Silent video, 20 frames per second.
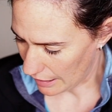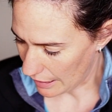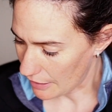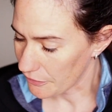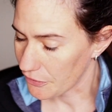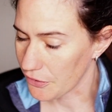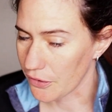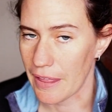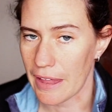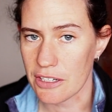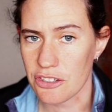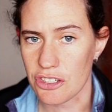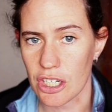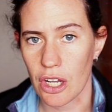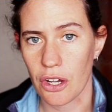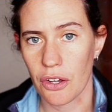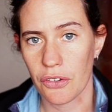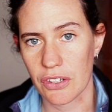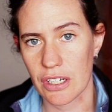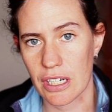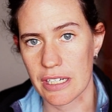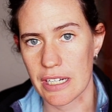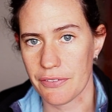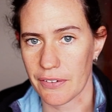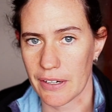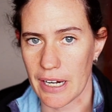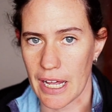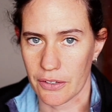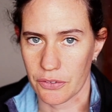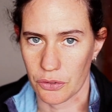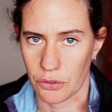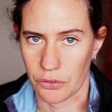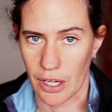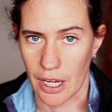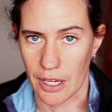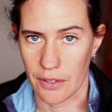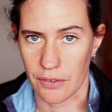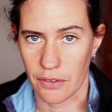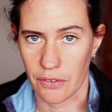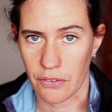So then she goes into different
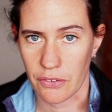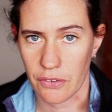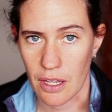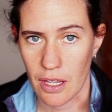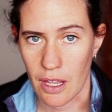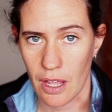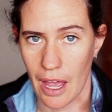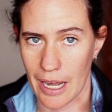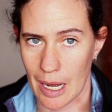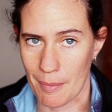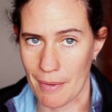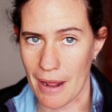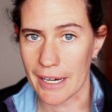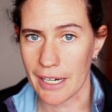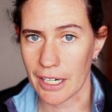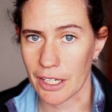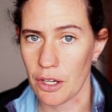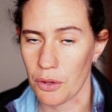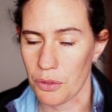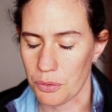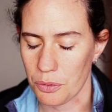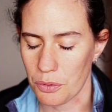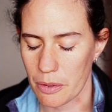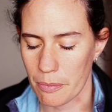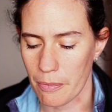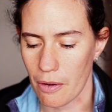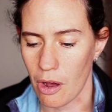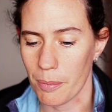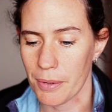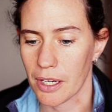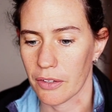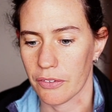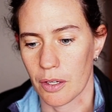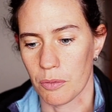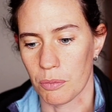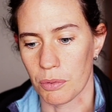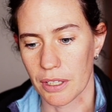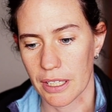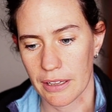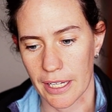exercises. And I'm not going to go through them all because I'd
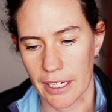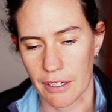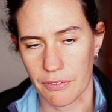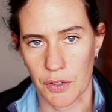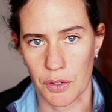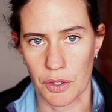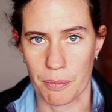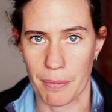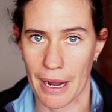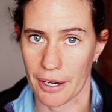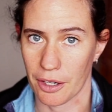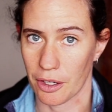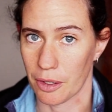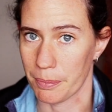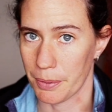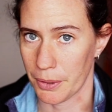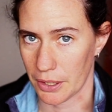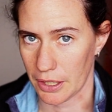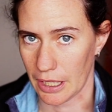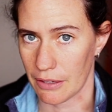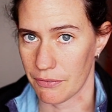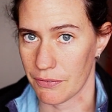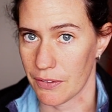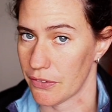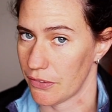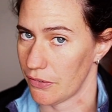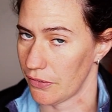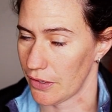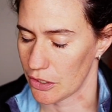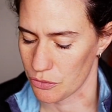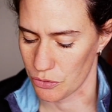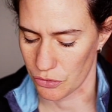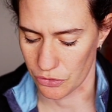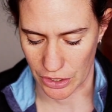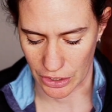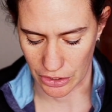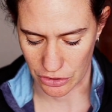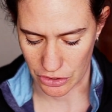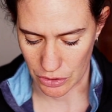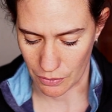really like for you to buy her book if this is
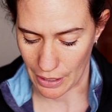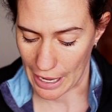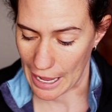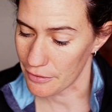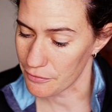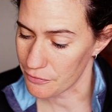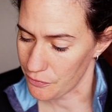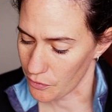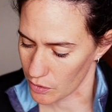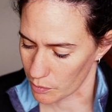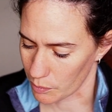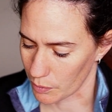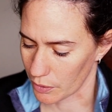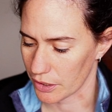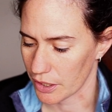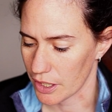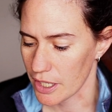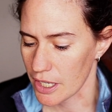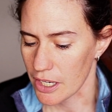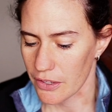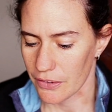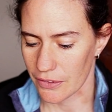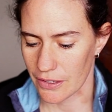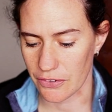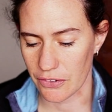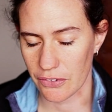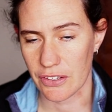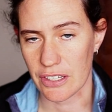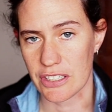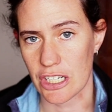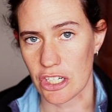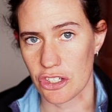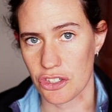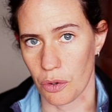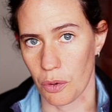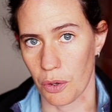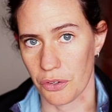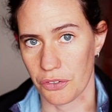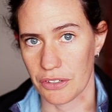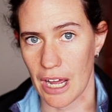interesting to you. Head forward. This is to teach your
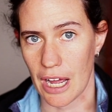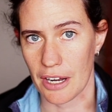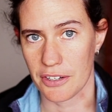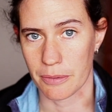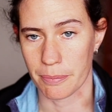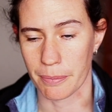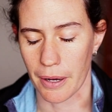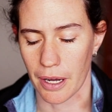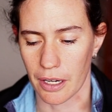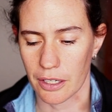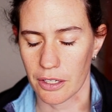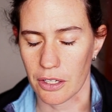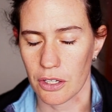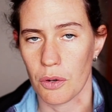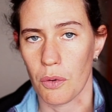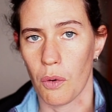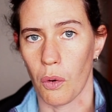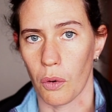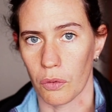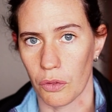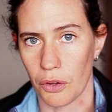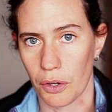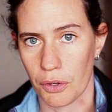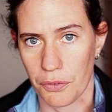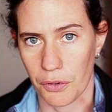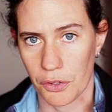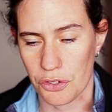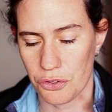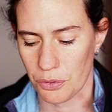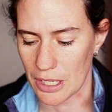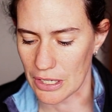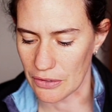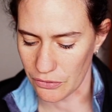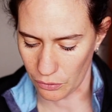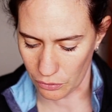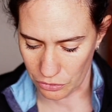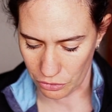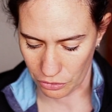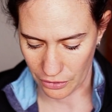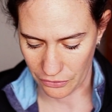horse not to mug you or look for treats
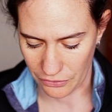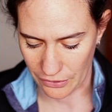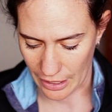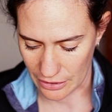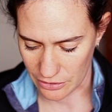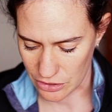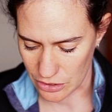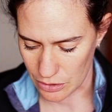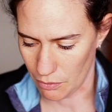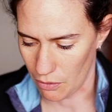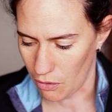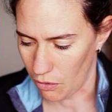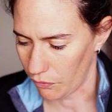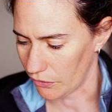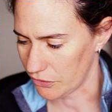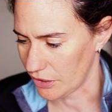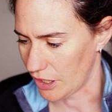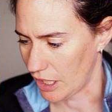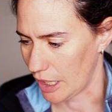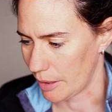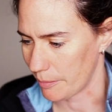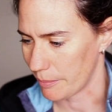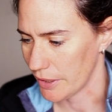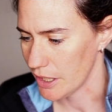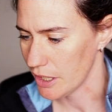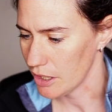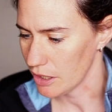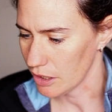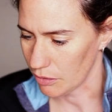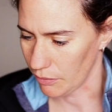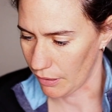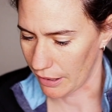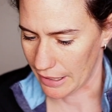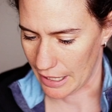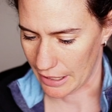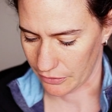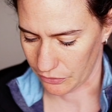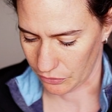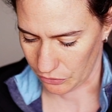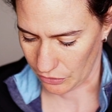or turn his head to you all the time. Great
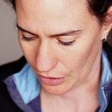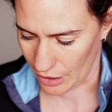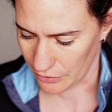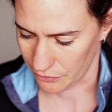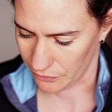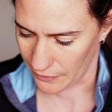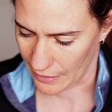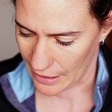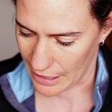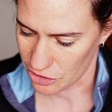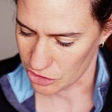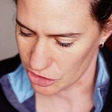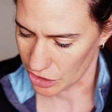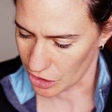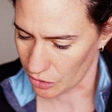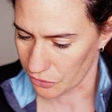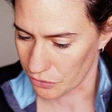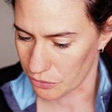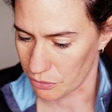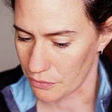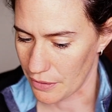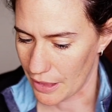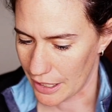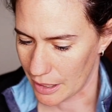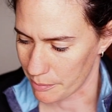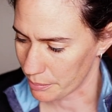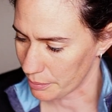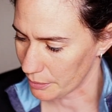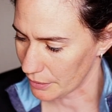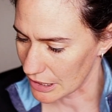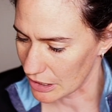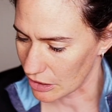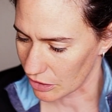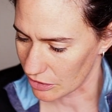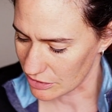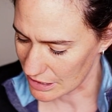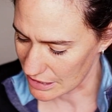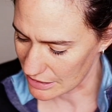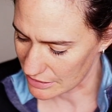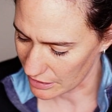exercise for that. She goes through that in pretty good
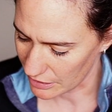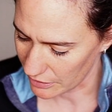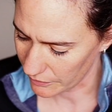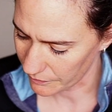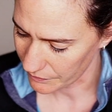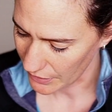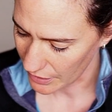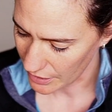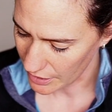detail.